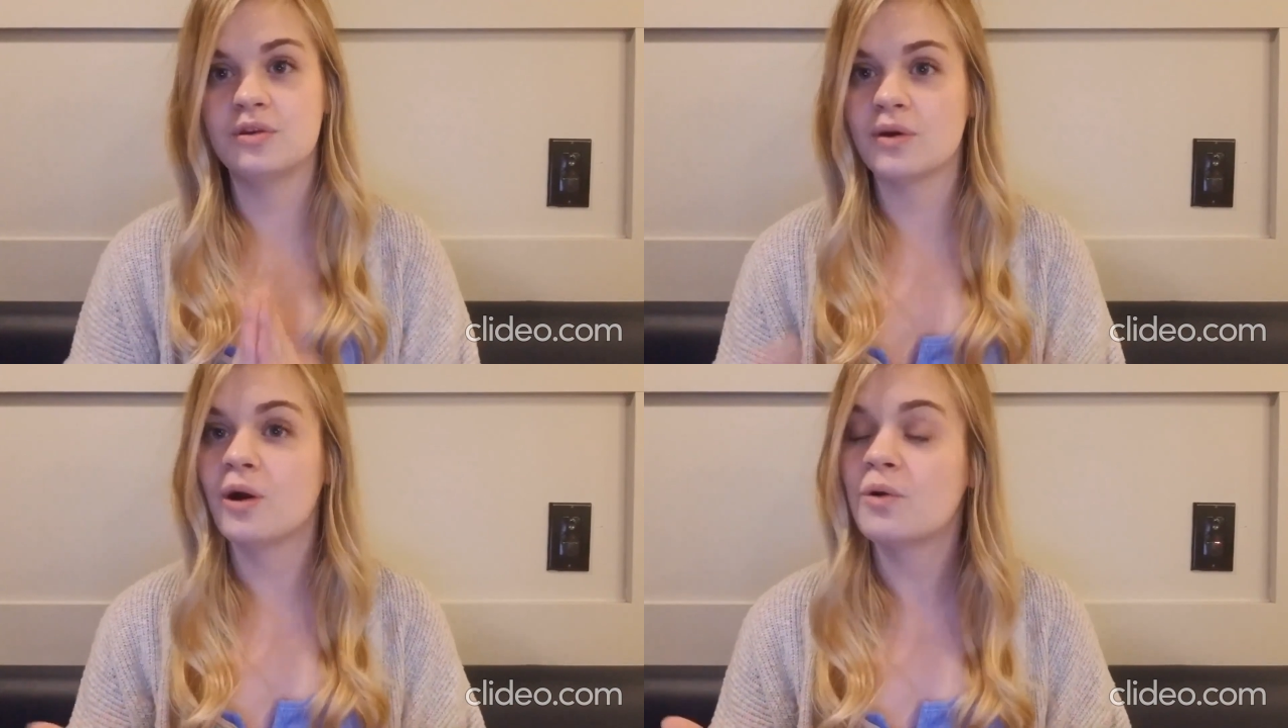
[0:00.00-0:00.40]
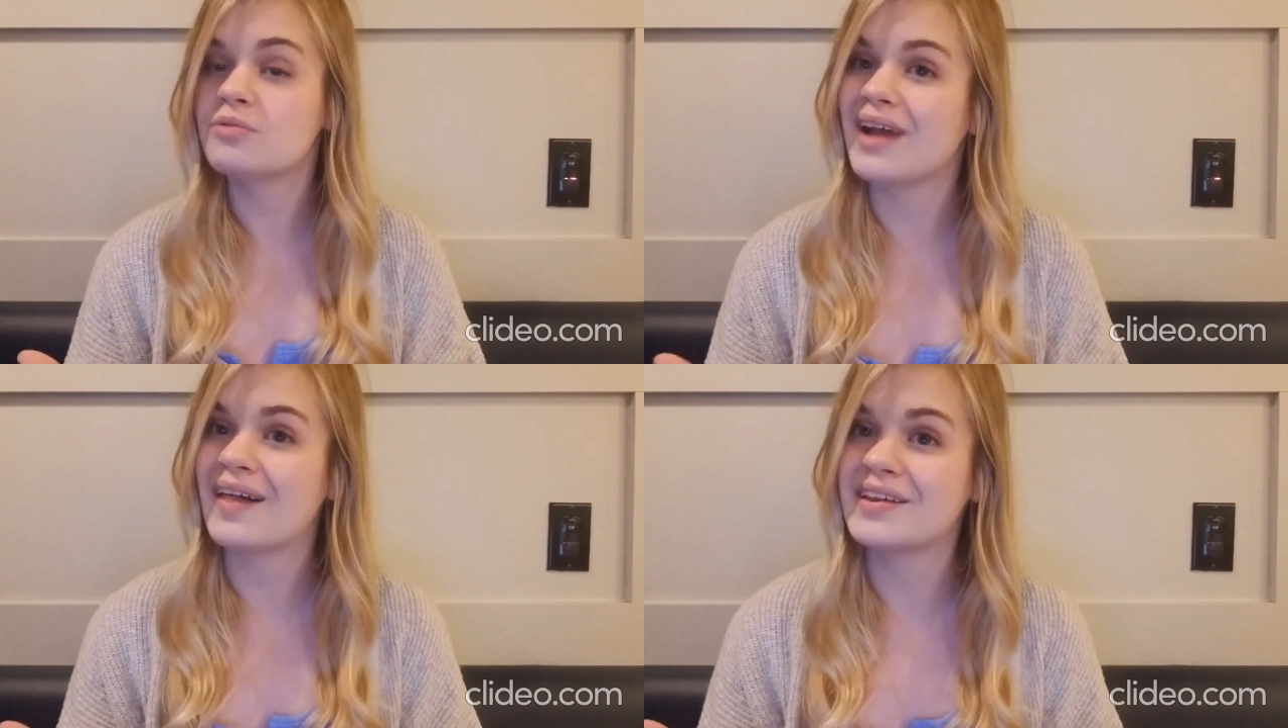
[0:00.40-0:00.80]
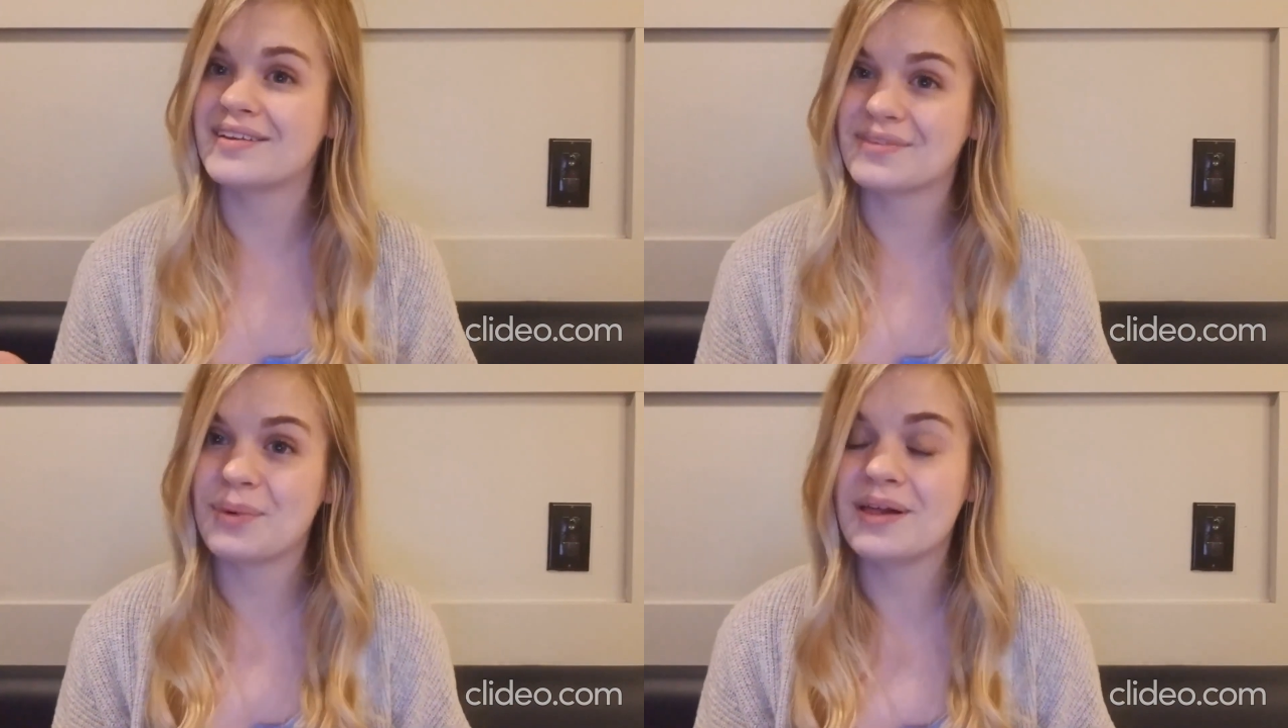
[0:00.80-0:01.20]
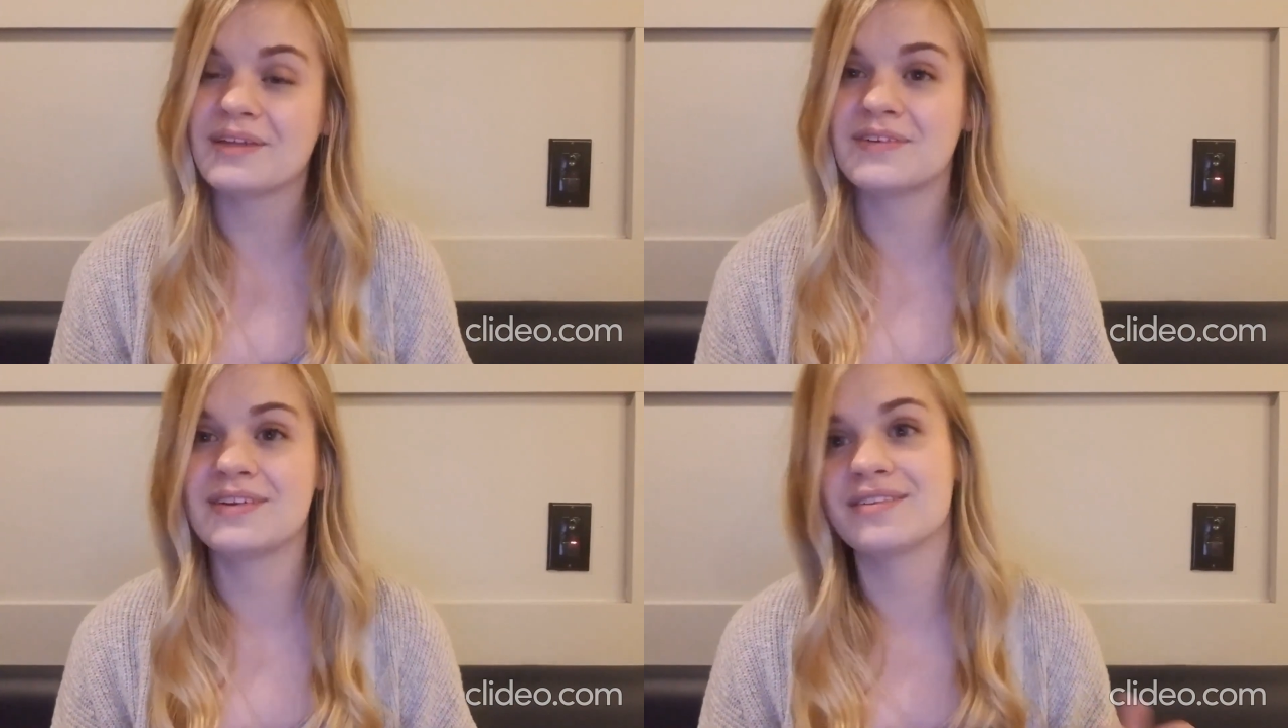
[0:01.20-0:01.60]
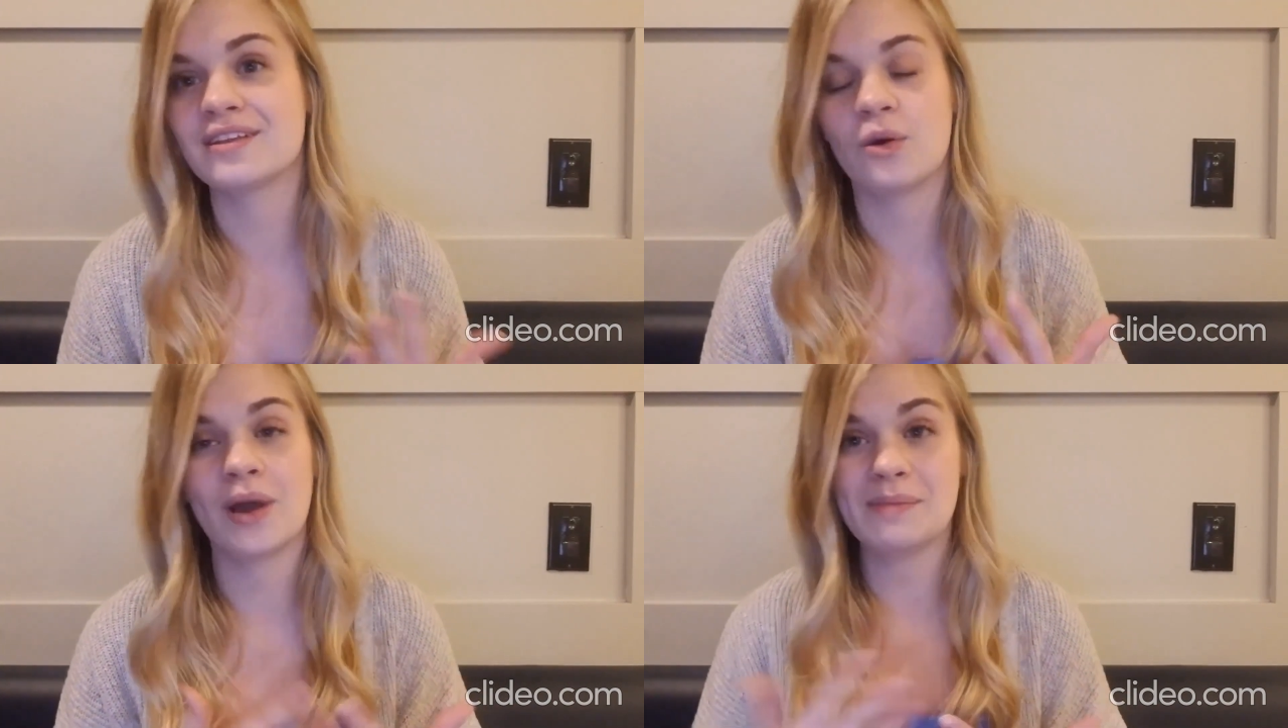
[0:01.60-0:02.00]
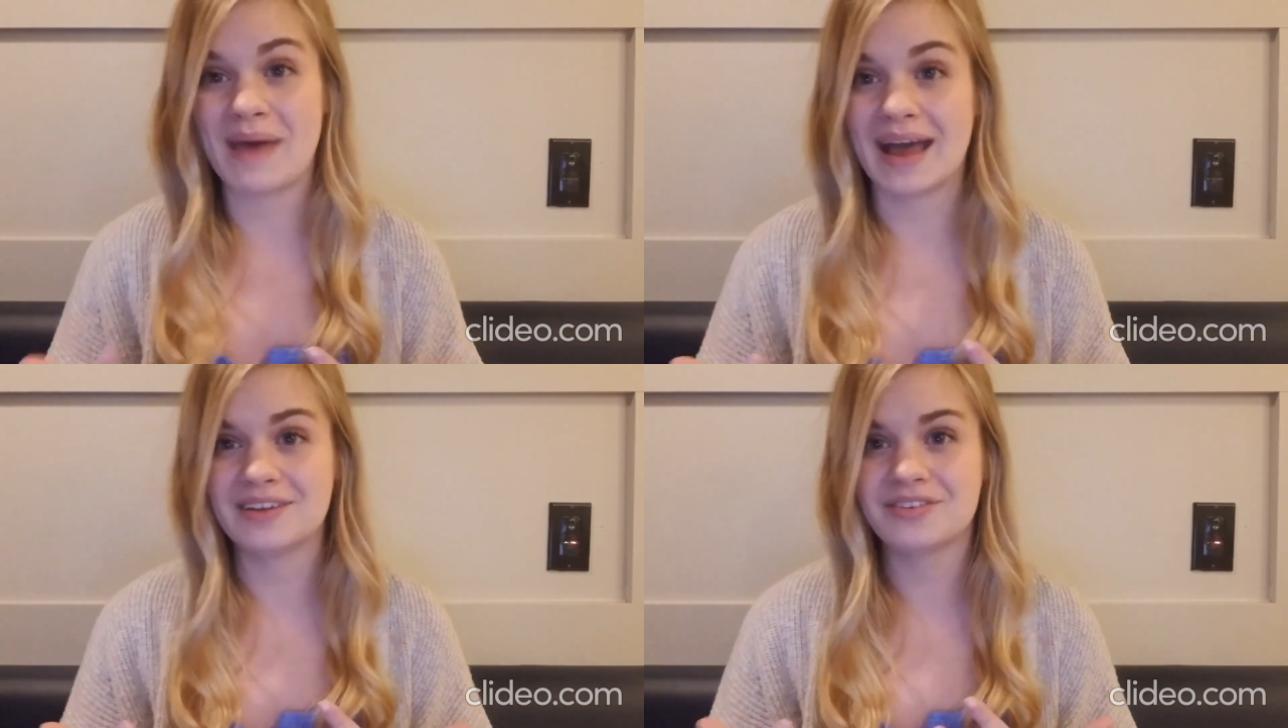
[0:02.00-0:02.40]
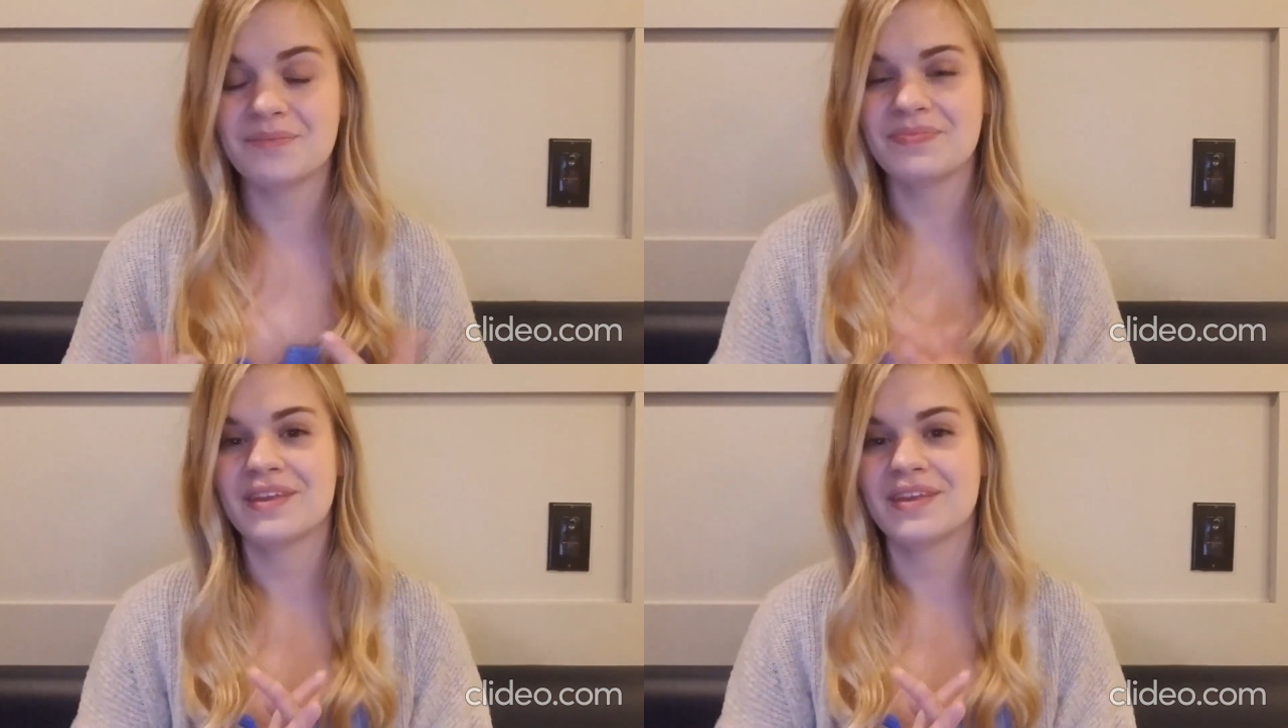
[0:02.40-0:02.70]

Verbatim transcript: your own reality as well if it doesn't quite match.